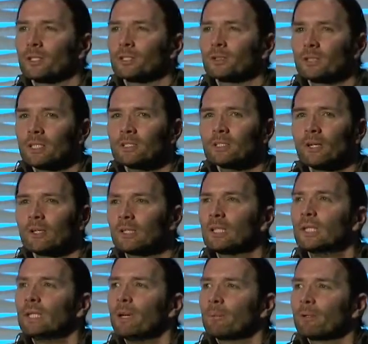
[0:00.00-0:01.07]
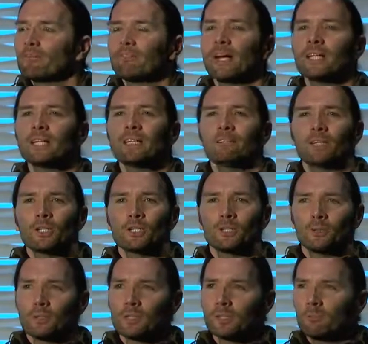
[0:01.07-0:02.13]
So these are preventative
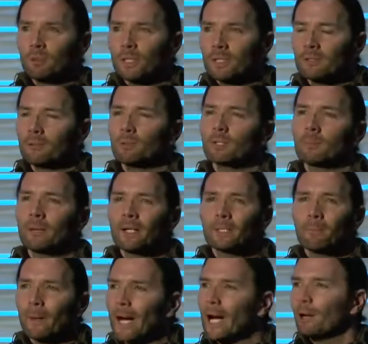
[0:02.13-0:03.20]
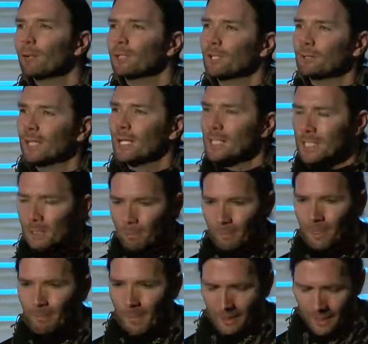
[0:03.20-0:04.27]
issues. We're about empowering you, not
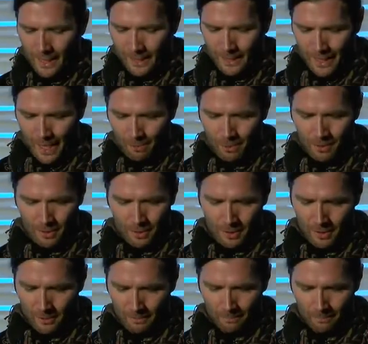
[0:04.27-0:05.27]
simply about taking capsules.